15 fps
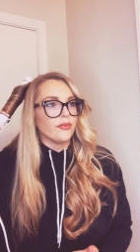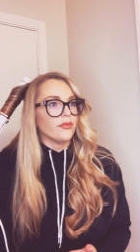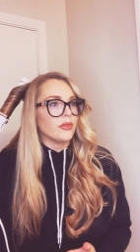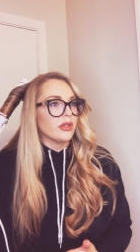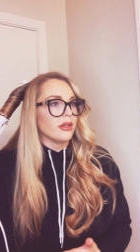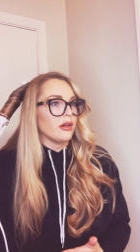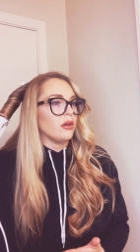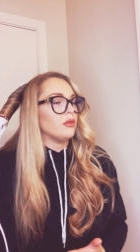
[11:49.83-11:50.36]

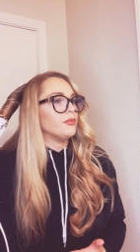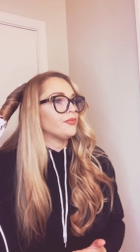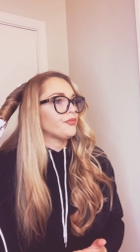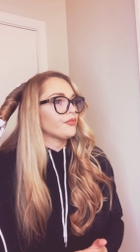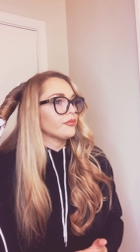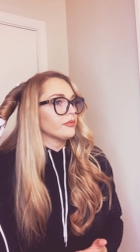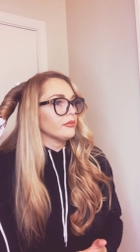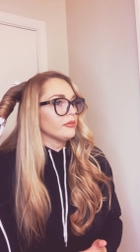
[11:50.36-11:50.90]
So
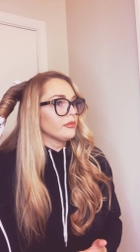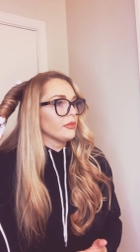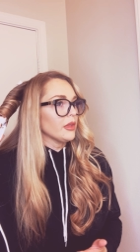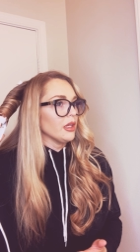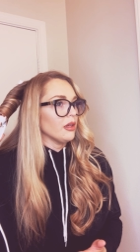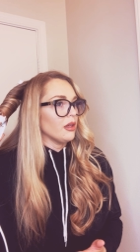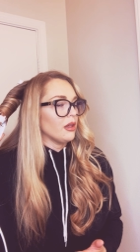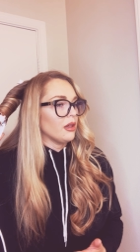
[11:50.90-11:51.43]

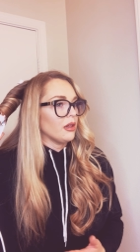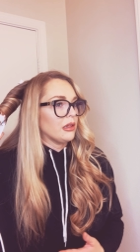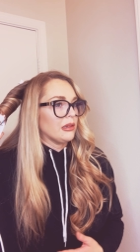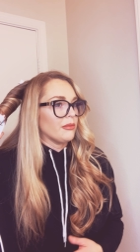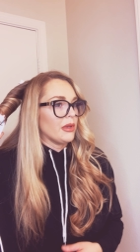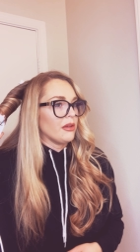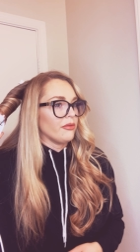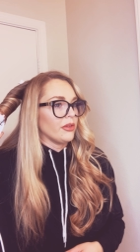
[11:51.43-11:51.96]

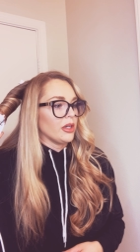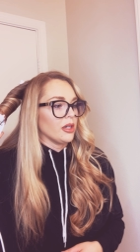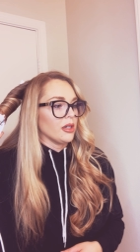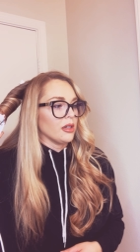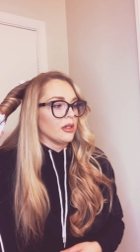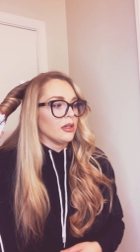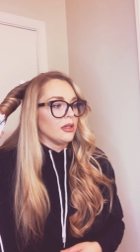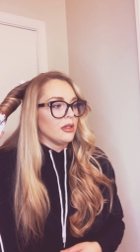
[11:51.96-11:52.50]
if
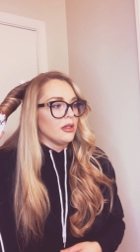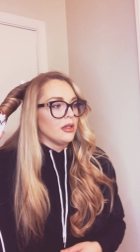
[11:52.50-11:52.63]
you're